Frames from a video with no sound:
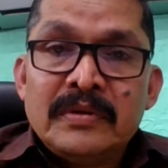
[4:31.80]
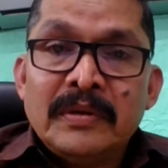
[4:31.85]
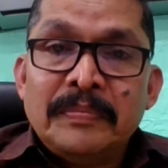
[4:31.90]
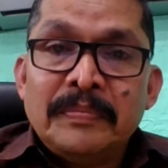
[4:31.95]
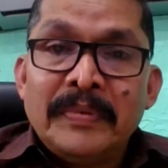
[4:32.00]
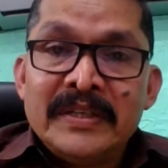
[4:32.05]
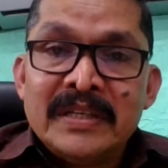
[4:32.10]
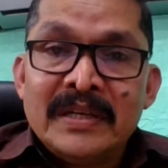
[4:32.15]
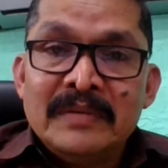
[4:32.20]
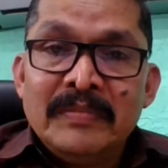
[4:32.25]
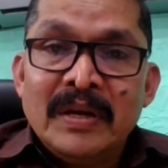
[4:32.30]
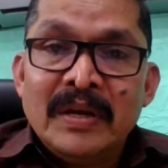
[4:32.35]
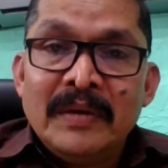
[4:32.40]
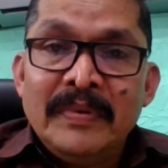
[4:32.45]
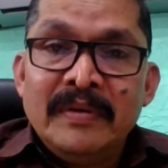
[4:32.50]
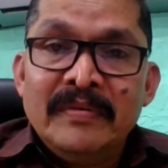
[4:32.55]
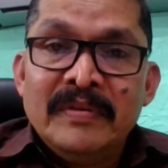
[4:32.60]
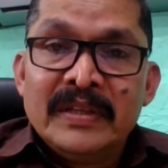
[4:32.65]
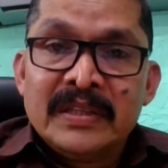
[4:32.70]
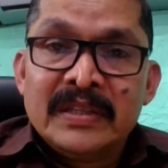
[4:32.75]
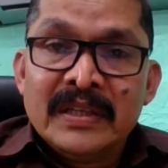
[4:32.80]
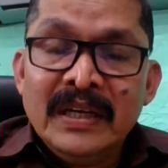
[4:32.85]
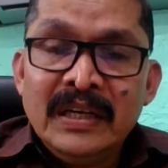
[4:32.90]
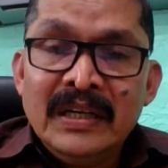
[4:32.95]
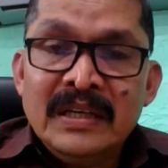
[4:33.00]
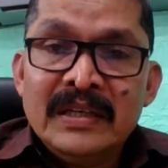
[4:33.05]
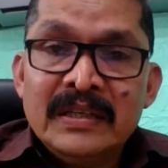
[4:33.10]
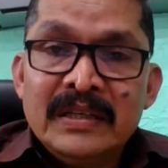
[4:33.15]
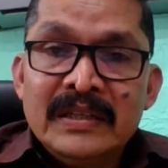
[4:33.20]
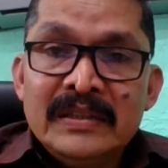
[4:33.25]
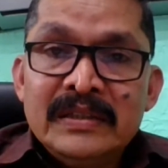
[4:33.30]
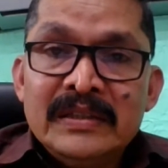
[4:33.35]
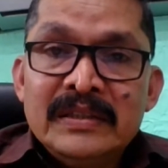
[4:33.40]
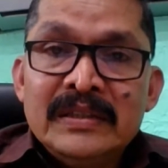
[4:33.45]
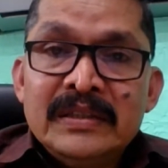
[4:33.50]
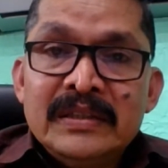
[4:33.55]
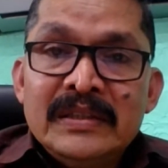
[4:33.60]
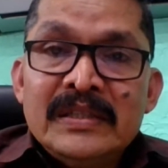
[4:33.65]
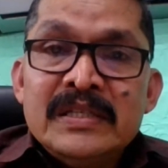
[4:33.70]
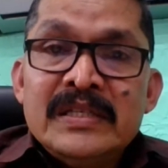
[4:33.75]
the patient may be with a
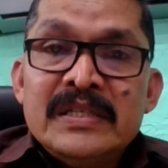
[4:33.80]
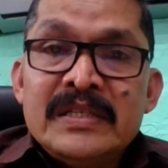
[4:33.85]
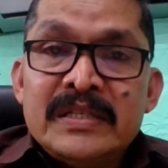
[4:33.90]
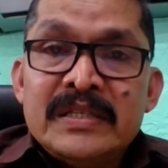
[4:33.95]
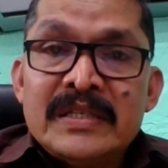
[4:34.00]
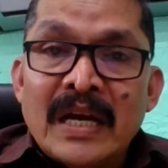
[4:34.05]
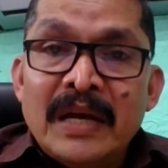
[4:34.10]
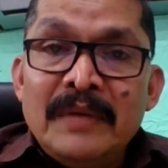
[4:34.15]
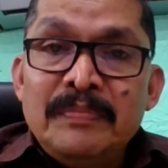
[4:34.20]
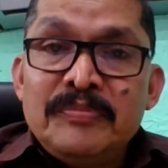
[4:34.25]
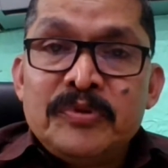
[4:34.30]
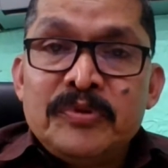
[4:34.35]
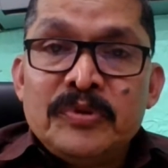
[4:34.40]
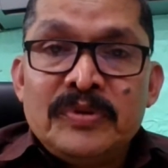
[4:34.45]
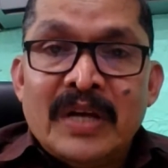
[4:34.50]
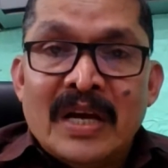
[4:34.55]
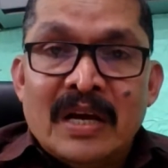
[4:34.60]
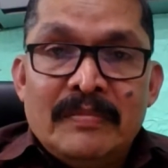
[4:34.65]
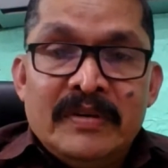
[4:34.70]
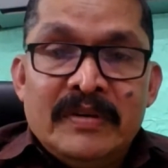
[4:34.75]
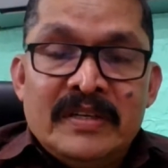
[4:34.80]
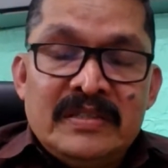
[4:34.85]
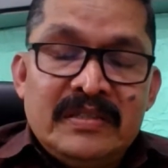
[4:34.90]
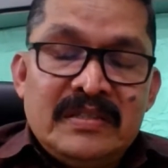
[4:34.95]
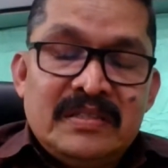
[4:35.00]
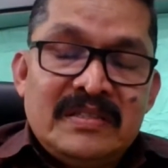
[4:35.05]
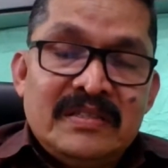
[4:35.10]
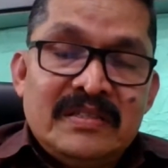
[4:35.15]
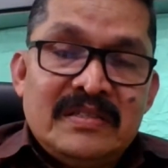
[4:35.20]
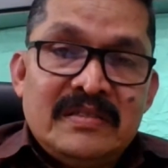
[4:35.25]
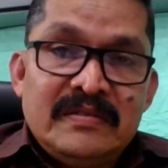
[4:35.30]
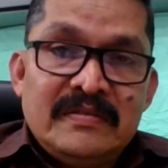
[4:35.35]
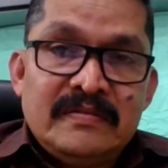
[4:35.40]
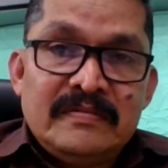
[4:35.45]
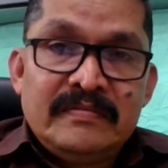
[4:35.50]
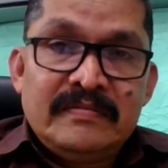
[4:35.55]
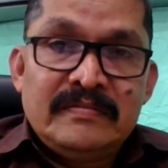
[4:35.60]
type 2 diabetes.